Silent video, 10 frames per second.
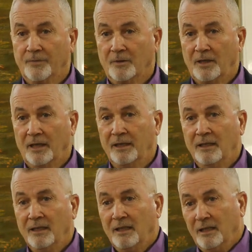Okay?
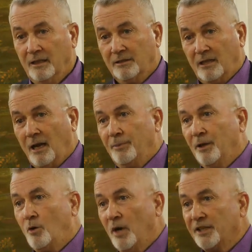There's a couple
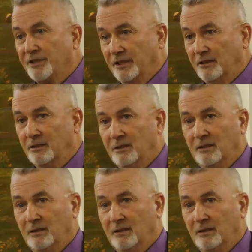of questions